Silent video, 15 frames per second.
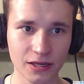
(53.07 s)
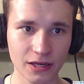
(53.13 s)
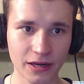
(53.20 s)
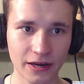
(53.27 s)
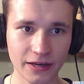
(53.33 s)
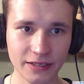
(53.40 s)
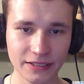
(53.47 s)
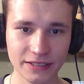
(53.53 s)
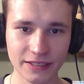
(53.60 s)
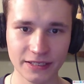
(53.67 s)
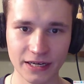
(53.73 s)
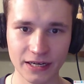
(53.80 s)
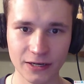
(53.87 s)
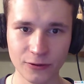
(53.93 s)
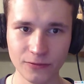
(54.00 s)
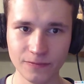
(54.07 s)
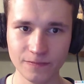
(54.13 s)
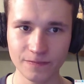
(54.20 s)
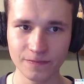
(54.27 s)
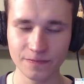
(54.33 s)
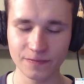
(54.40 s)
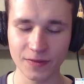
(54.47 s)
and now
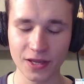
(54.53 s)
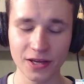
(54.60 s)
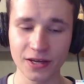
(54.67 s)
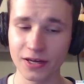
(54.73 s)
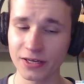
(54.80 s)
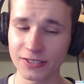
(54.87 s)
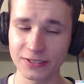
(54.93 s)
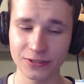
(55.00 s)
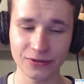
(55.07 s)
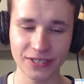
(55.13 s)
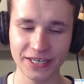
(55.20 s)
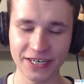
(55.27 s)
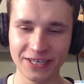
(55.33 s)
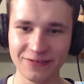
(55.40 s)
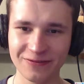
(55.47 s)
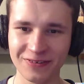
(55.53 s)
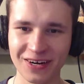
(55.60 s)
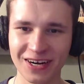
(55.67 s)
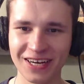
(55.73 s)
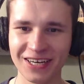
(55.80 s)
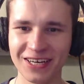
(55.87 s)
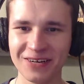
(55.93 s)
Sorry if
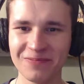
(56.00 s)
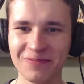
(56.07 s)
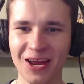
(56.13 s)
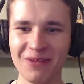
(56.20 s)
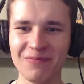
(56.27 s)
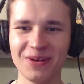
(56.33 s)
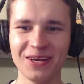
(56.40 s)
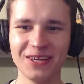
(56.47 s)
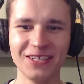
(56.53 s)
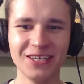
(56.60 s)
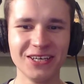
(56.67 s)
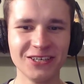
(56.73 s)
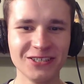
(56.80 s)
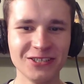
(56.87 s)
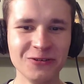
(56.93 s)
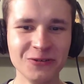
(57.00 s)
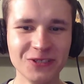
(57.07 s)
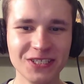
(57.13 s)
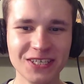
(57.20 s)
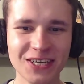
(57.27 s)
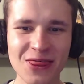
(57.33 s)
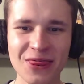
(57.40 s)
I maybe not
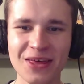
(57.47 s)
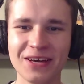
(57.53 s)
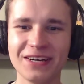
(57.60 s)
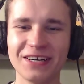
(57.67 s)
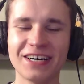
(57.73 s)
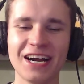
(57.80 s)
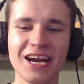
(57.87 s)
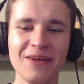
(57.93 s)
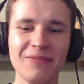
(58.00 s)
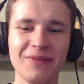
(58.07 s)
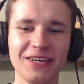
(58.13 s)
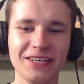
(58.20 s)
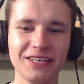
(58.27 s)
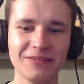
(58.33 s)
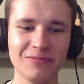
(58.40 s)
good in the rhyming,